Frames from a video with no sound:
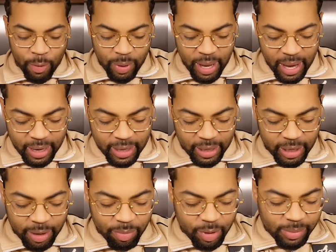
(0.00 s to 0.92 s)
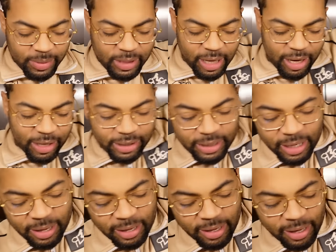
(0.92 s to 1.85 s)
We gotta clean up upstairs
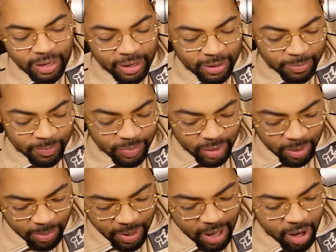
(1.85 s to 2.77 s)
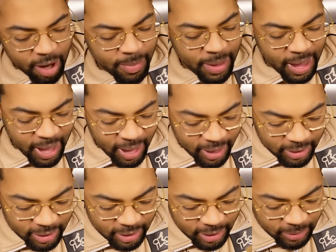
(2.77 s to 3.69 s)
and then pack our
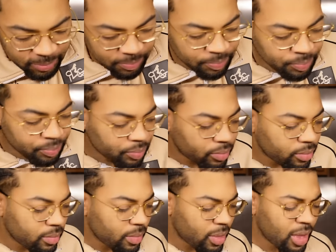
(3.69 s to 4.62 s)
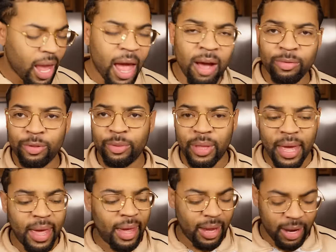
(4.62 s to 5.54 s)
bags. I'll do
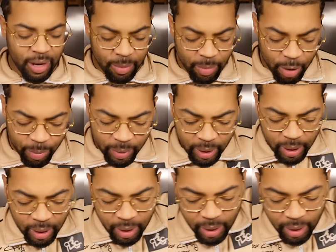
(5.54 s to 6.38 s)
that in a moment.